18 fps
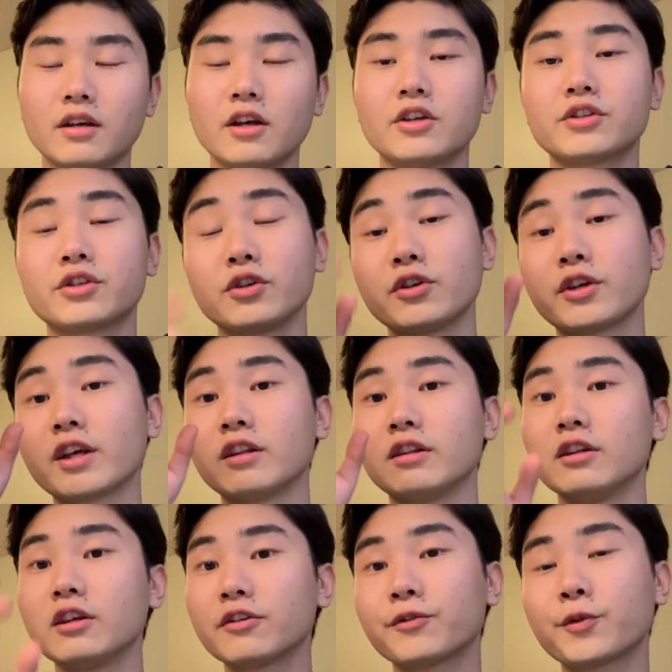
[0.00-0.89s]
So you can
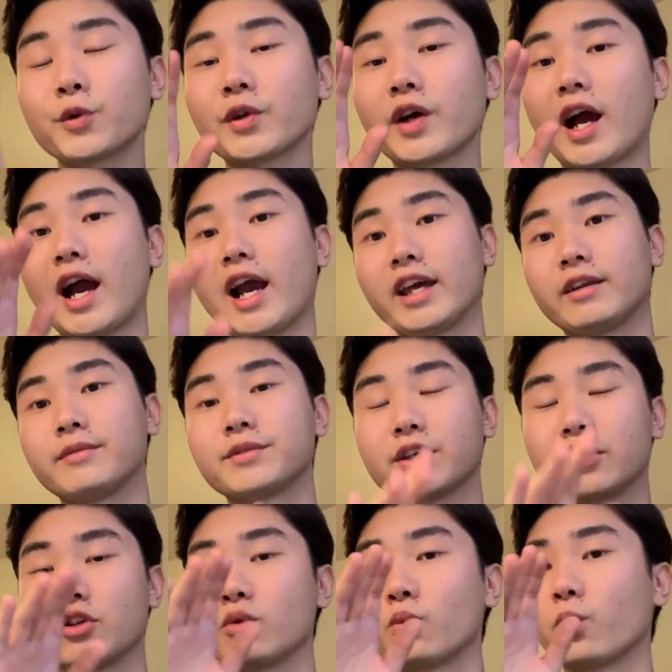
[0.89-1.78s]
look for the items
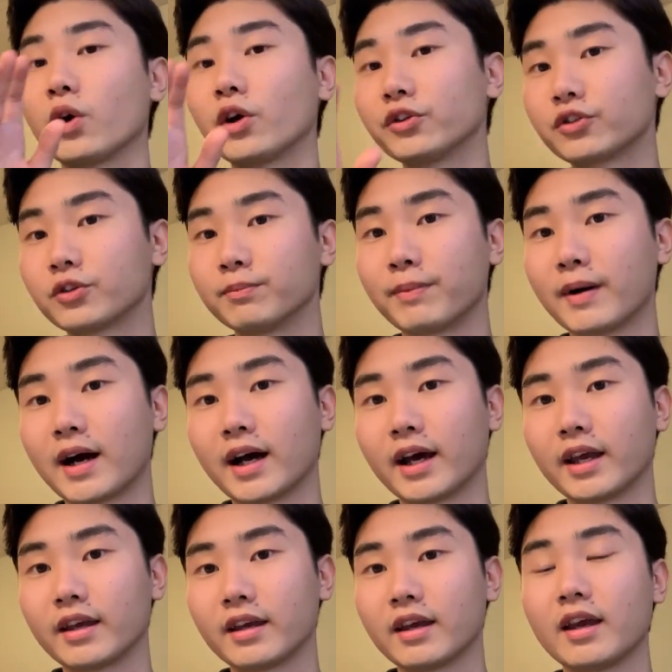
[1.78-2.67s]
that you want to
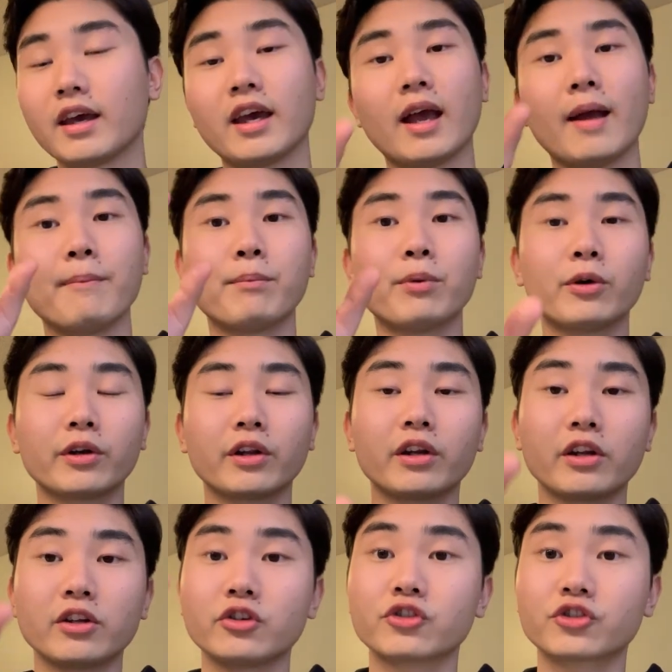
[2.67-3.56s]
buy and put it
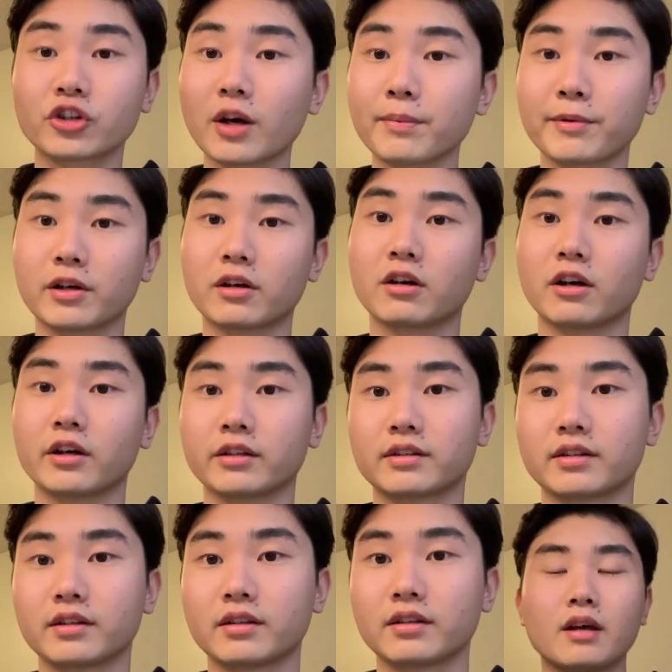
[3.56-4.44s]
in your shopping cart.